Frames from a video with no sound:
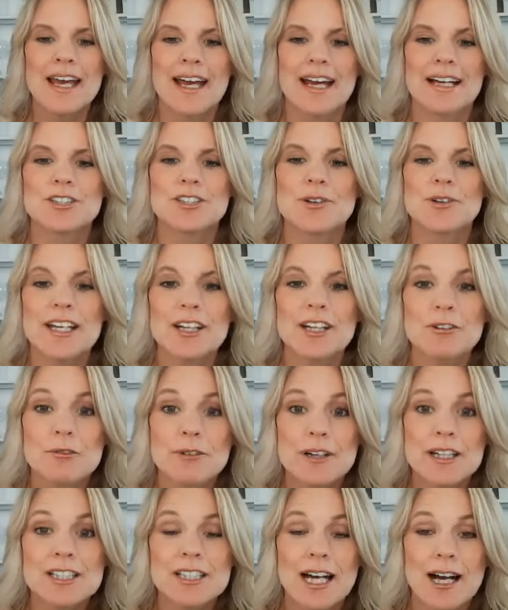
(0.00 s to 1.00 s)
And so I can
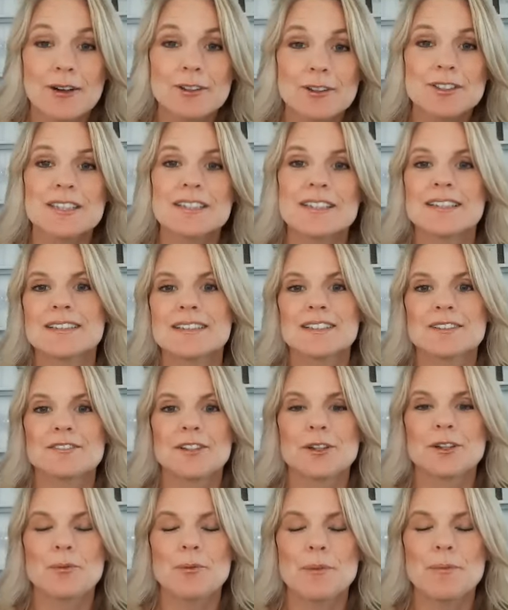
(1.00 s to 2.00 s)
reach out to these
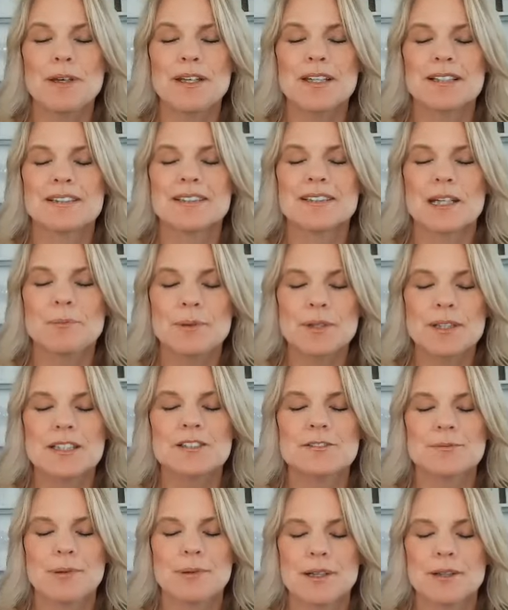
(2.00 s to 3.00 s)
different women and say,
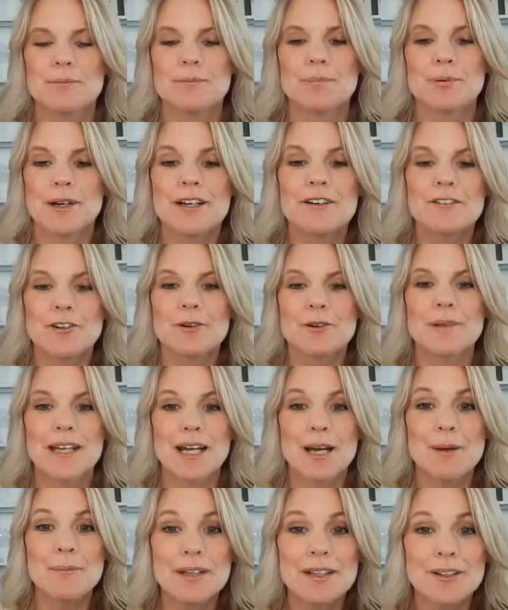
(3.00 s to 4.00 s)
please pray, pray for me.
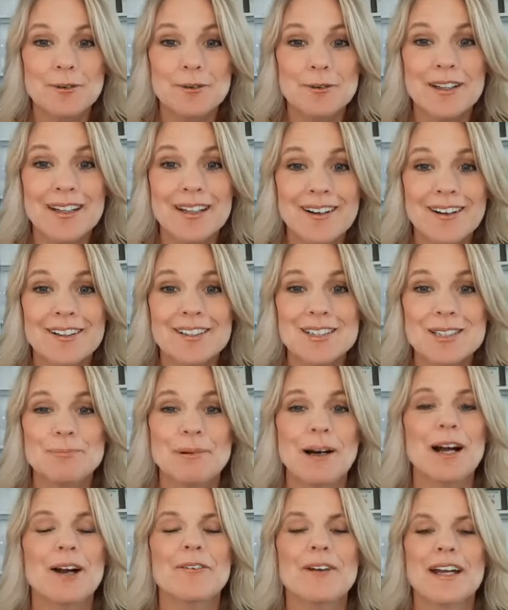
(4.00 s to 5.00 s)
I'm in a really hard
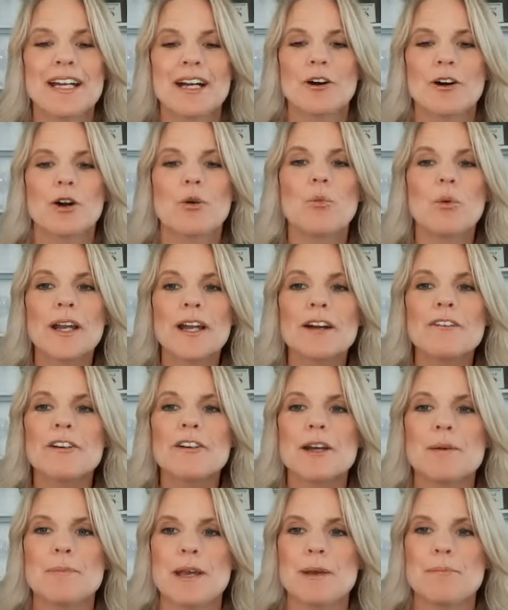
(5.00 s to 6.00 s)
spot right now, or whatever
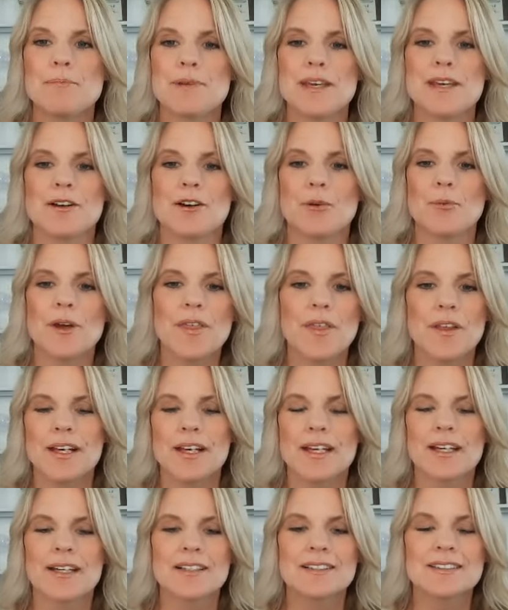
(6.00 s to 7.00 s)
it may be, or with the
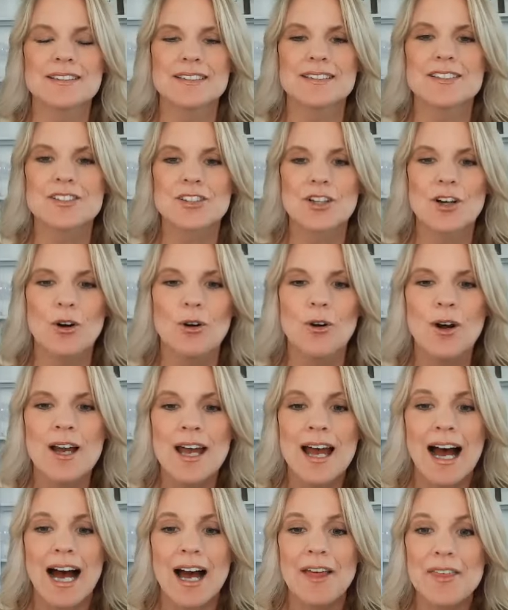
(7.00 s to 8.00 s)
kids. And so
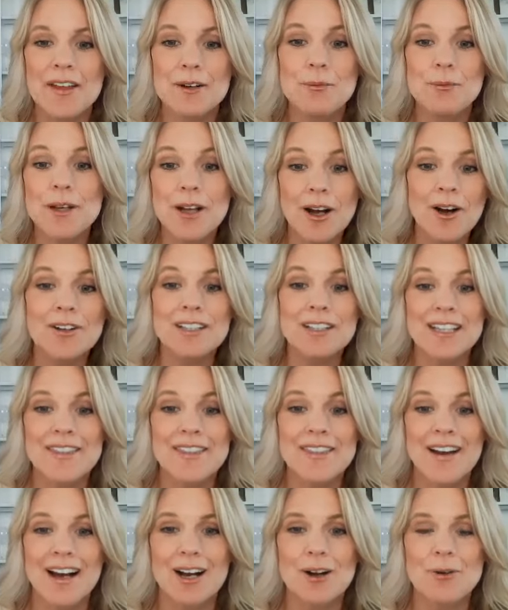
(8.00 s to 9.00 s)
I think we all need
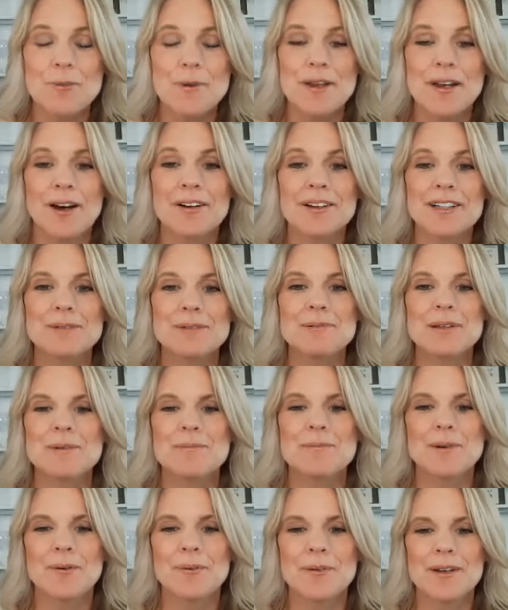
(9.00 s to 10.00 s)
that. We all need
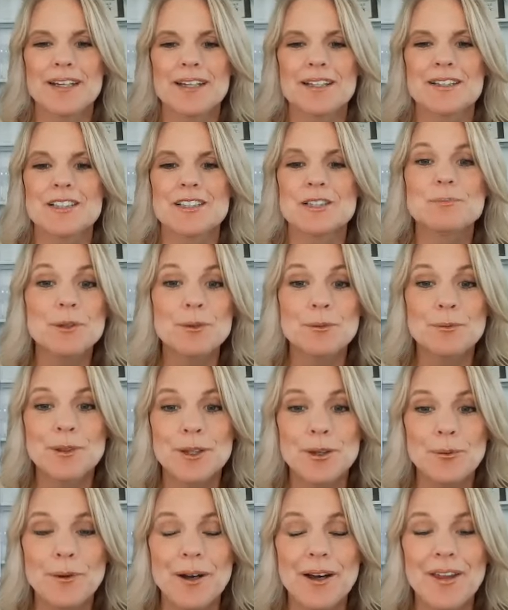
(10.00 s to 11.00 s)
people we can just be
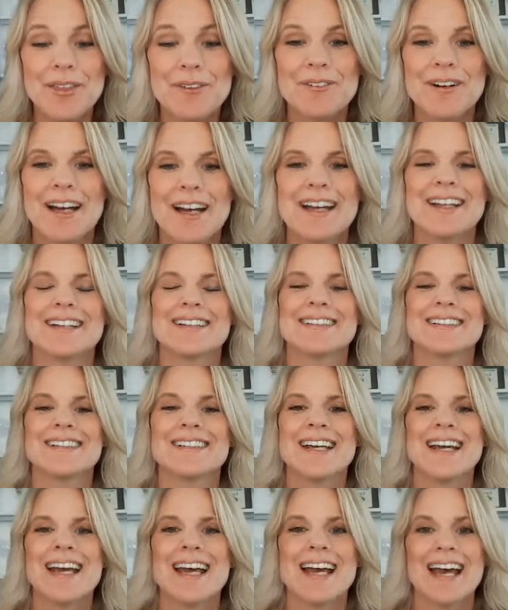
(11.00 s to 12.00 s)
real with, right? And
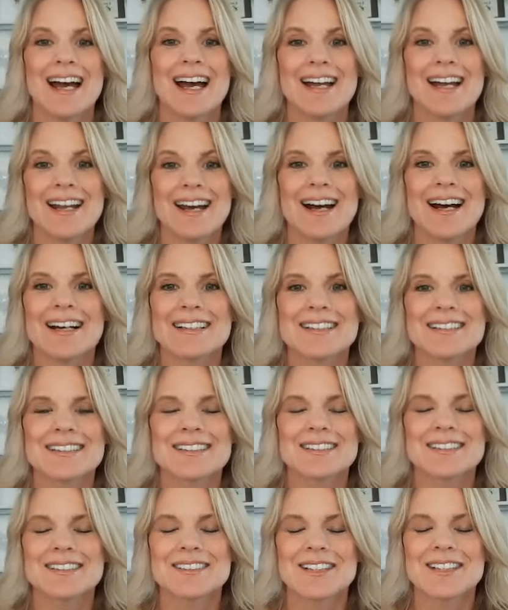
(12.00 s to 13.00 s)
and ask
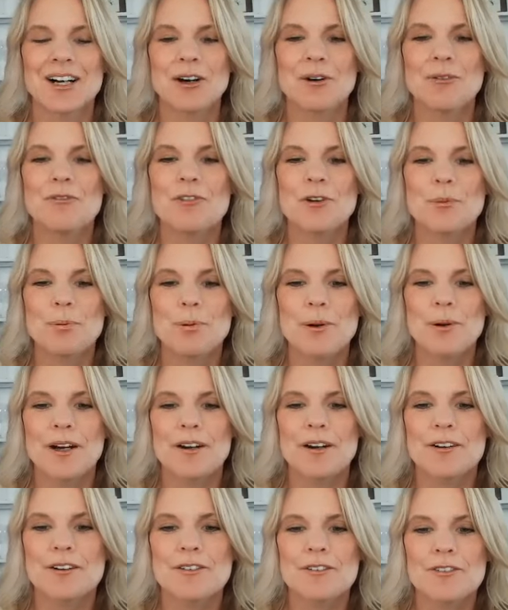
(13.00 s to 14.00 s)
um, for
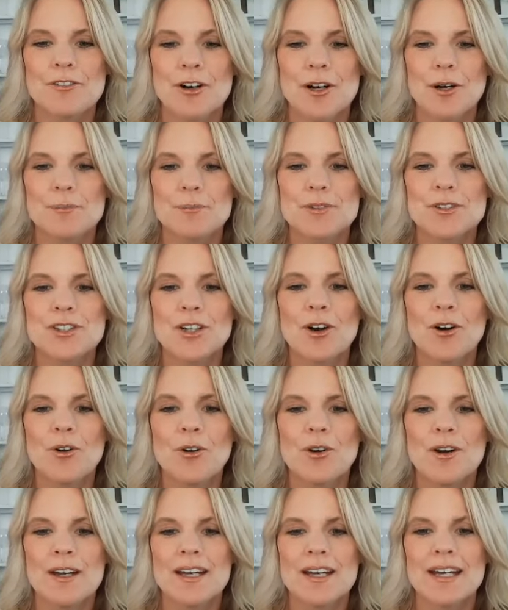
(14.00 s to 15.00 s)
prayer from.
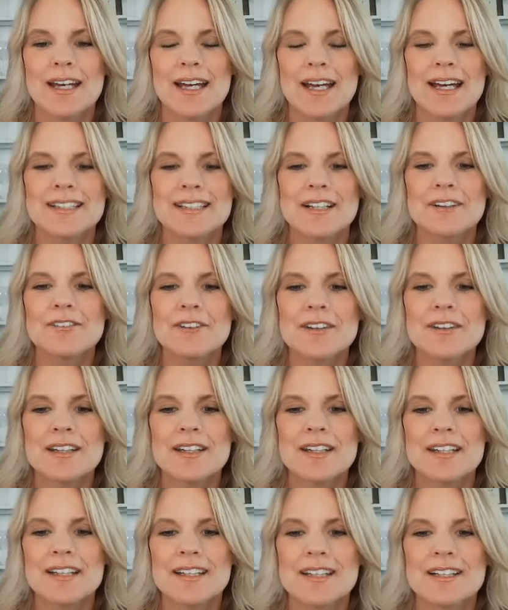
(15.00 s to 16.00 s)
So it
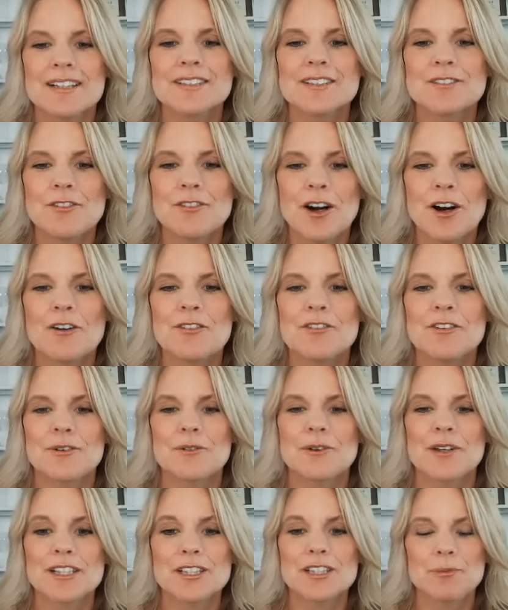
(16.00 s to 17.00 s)
definitely it does involve your
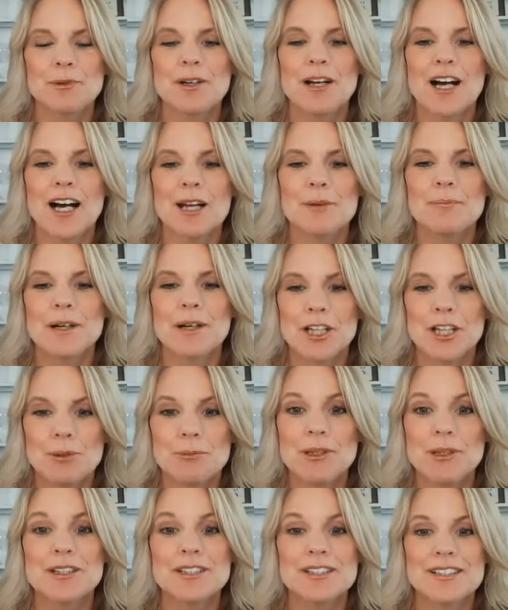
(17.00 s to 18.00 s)
relationship with God, but
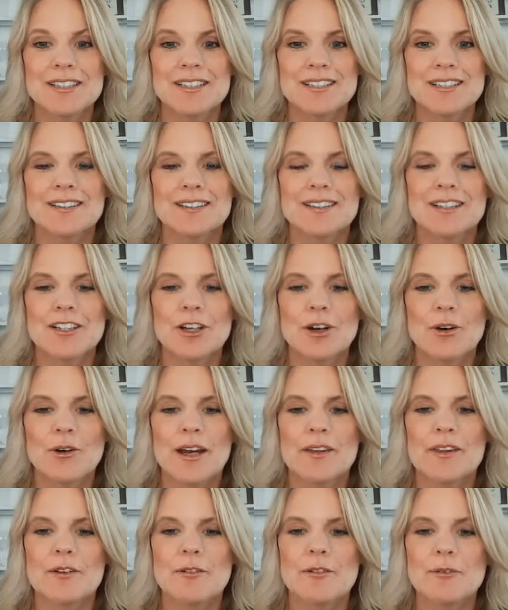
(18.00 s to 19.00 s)
community, you know,
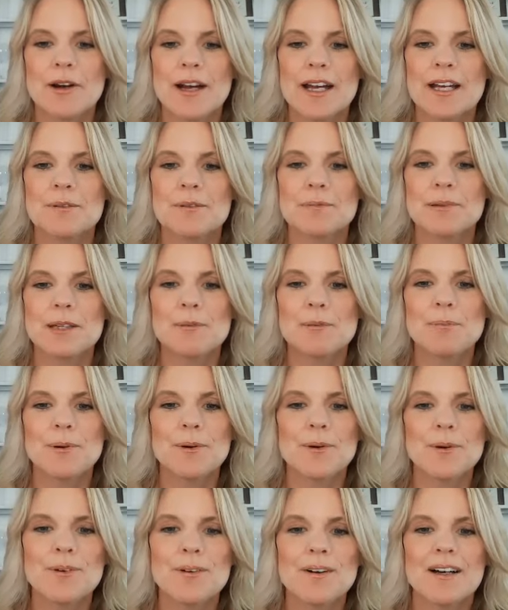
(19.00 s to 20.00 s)
and the right
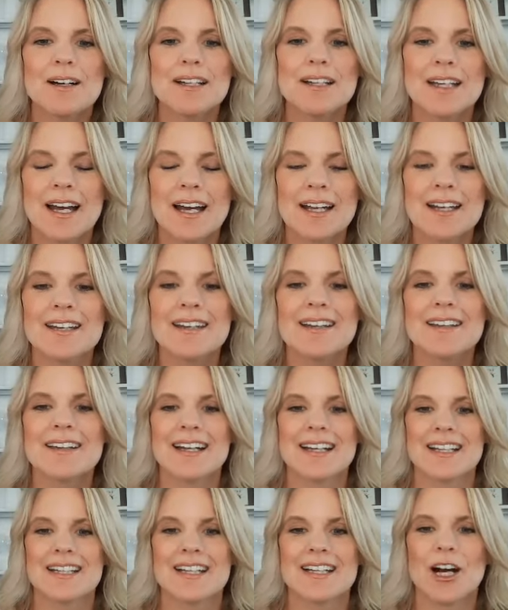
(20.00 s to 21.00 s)
people again
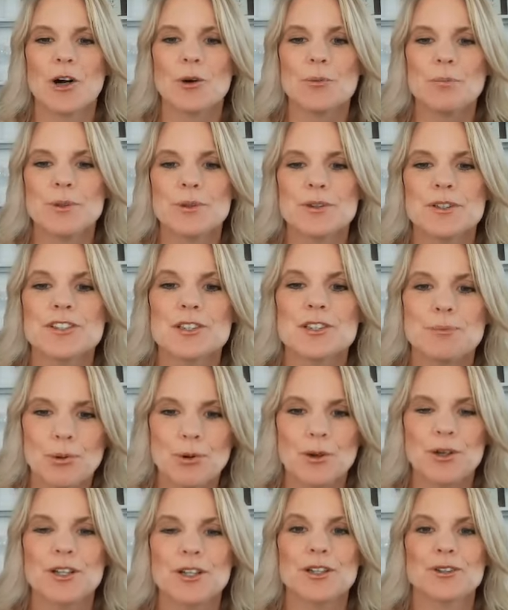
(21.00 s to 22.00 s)
that can help you and
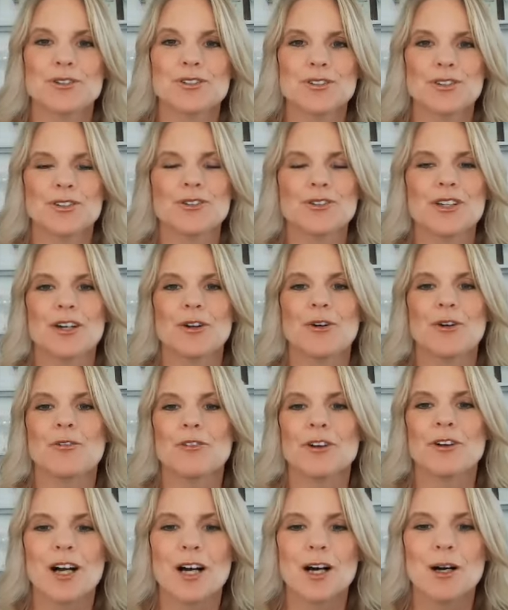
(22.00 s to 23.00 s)
support you so you can
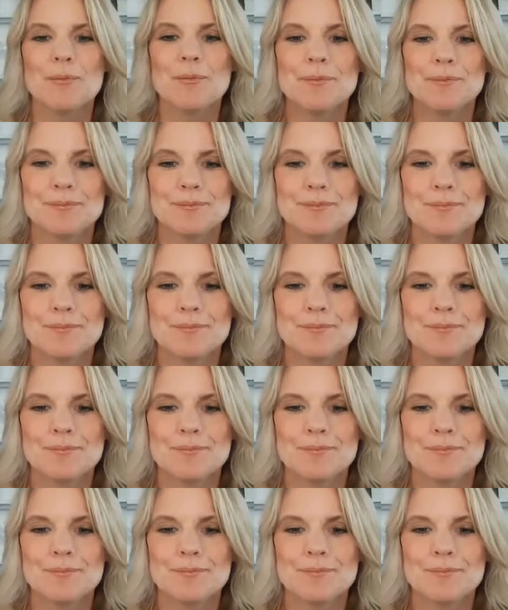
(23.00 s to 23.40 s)
overcome